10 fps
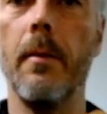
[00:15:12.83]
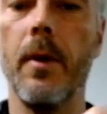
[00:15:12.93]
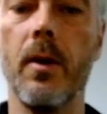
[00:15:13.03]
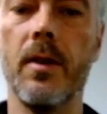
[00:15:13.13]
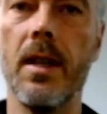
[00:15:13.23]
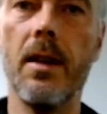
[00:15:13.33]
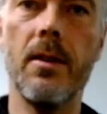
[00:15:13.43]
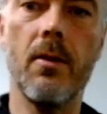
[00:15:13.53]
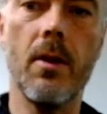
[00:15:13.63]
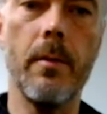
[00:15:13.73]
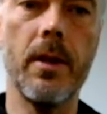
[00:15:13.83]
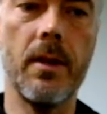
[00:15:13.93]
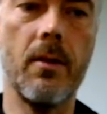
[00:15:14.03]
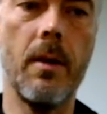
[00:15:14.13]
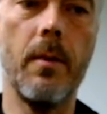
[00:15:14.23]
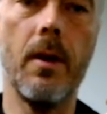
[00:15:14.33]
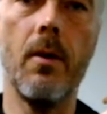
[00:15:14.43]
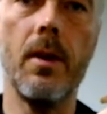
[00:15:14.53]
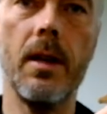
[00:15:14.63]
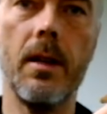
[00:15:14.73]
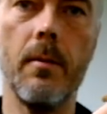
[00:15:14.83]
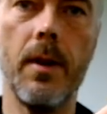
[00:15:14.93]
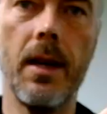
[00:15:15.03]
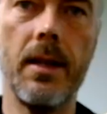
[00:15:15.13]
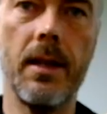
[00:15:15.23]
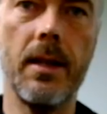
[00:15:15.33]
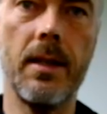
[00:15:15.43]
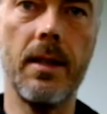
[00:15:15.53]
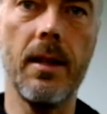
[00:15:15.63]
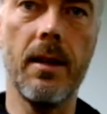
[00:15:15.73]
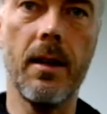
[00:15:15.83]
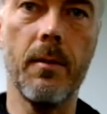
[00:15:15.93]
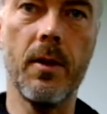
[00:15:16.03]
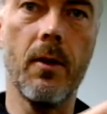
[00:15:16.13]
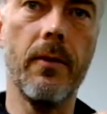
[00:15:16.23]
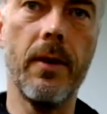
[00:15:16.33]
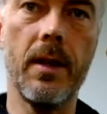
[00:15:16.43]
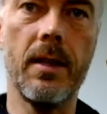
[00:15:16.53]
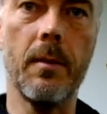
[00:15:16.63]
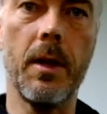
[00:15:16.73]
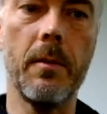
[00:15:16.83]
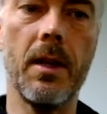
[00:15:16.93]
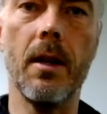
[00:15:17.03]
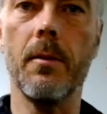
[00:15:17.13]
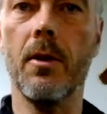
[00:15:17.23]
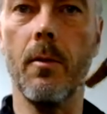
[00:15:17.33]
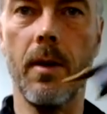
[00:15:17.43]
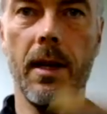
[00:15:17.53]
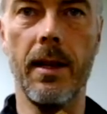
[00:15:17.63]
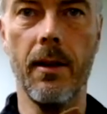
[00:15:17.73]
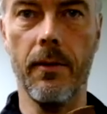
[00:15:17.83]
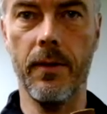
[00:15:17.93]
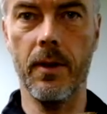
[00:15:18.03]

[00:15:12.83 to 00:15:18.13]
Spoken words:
because there is a rubber strap holding it in place, and it still comes off, and sometimes it comes completely off.